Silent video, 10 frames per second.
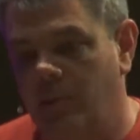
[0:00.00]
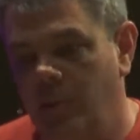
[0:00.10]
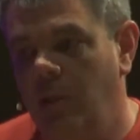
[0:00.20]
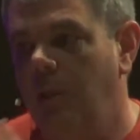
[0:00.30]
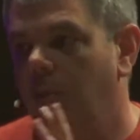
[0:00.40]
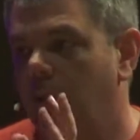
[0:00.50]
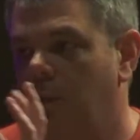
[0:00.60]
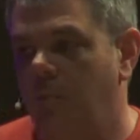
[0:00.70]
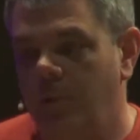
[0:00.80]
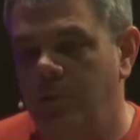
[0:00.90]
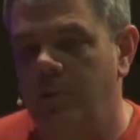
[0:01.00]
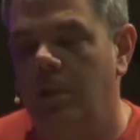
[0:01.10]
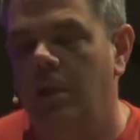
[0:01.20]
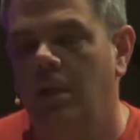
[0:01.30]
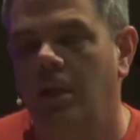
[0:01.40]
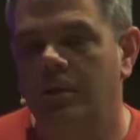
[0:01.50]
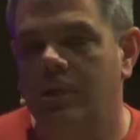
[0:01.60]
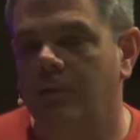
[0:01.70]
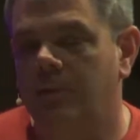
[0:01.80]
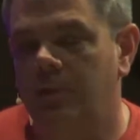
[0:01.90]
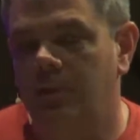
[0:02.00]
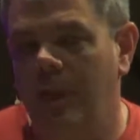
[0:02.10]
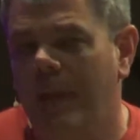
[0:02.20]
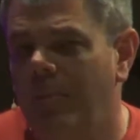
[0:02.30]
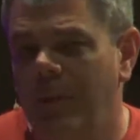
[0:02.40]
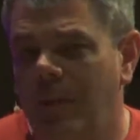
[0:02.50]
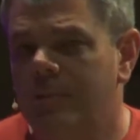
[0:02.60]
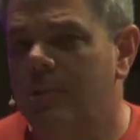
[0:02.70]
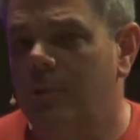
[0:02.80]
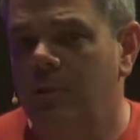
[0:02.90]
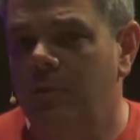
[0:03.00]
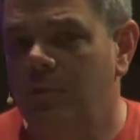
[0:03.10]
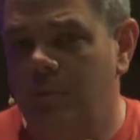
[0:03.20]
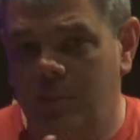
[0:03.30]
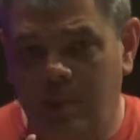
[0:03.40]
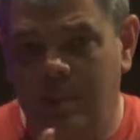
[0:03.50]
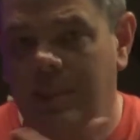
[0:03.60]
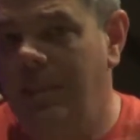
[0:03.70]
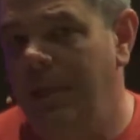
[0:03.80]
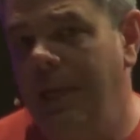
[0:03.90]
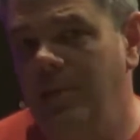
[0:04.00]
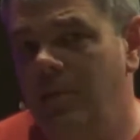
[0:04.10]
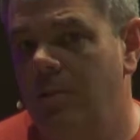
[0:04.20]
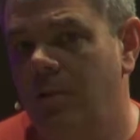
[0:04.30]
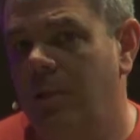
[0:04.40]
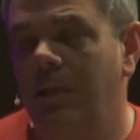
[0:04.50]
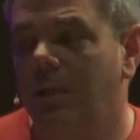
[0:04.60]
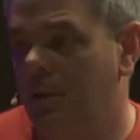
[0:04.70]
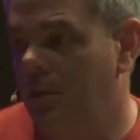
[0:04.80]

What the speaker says: good, and we're going to push ourselves to do that, but also to see the nations are here.